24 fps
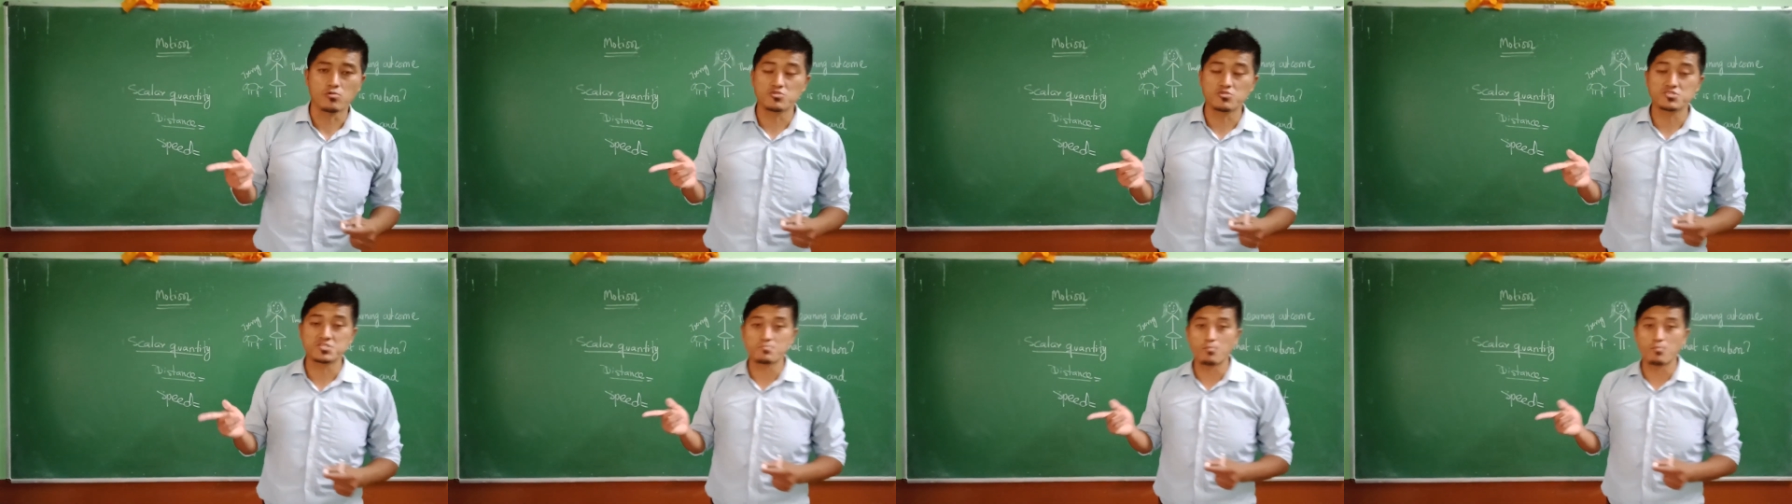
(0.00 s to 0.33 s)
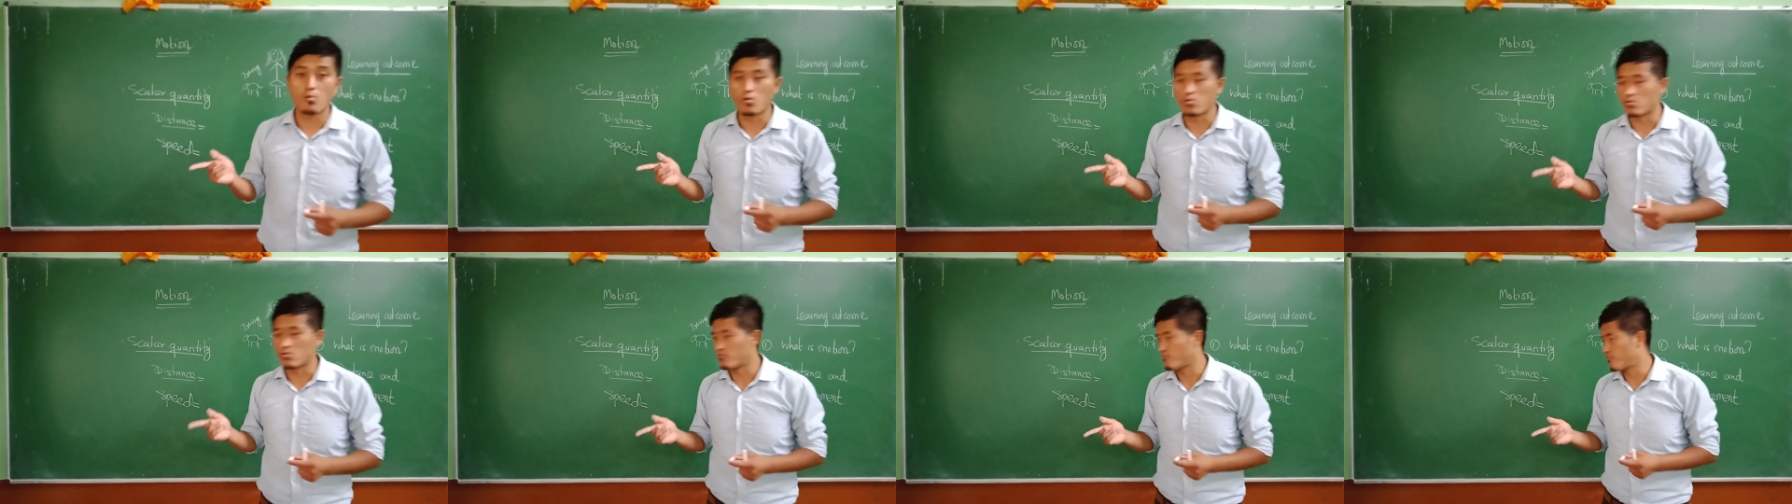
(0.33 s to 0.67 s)
Usain
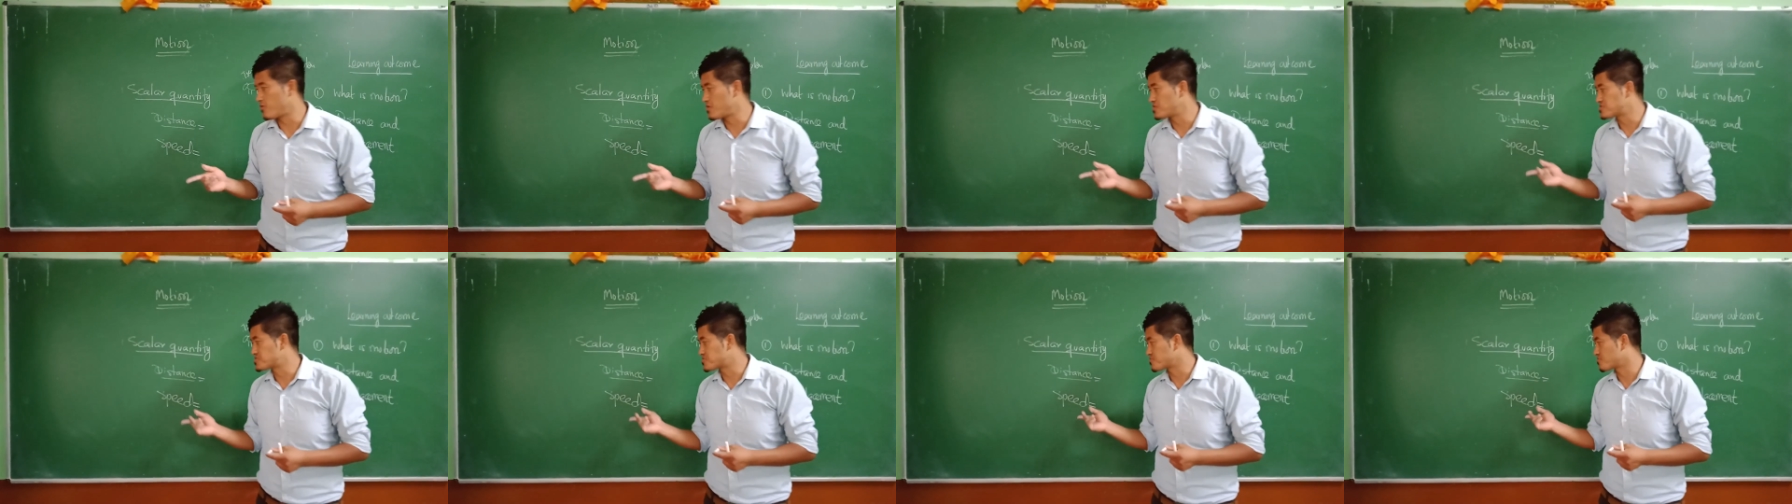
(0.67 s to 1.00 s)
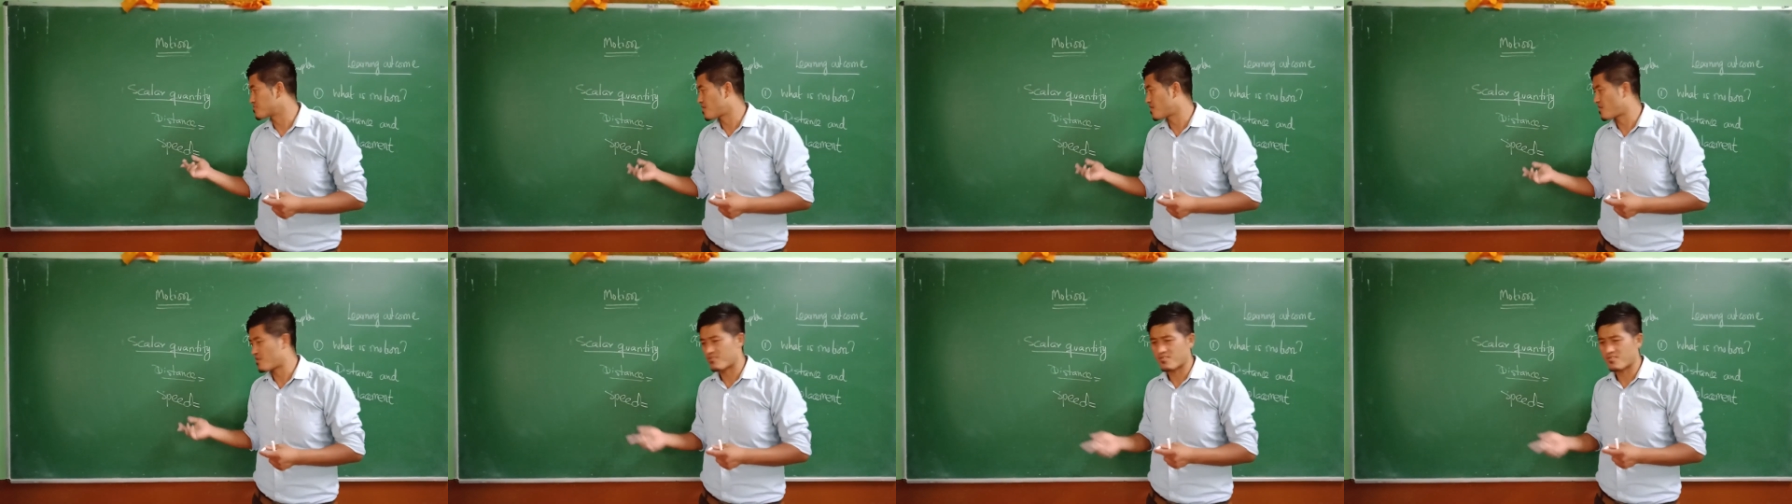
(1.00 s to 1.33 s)
Bolt, we used
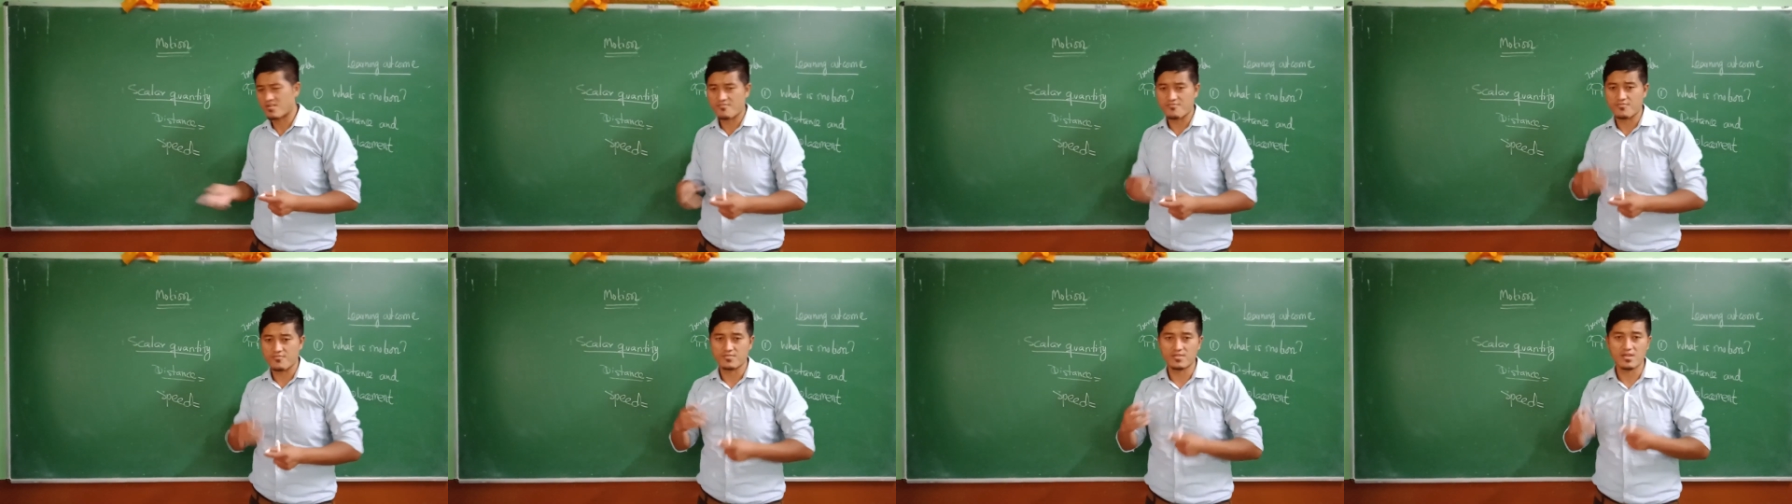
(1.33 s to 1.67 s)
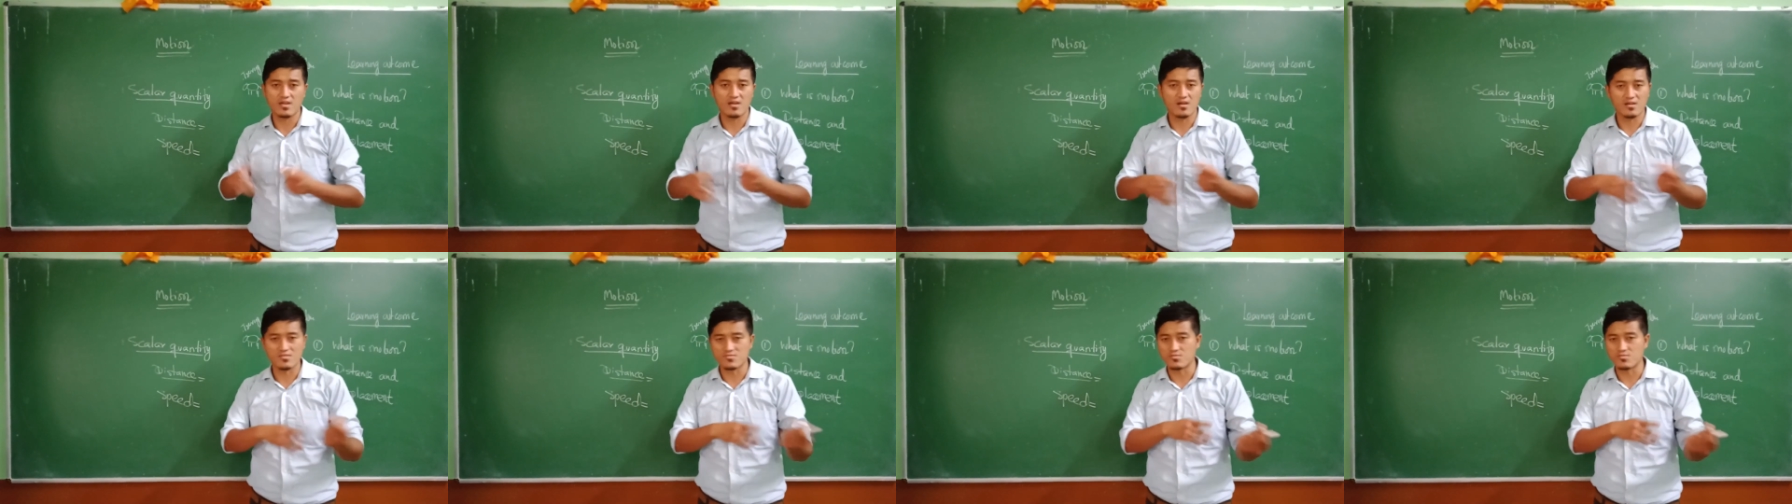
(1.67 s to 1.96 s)
to refer there,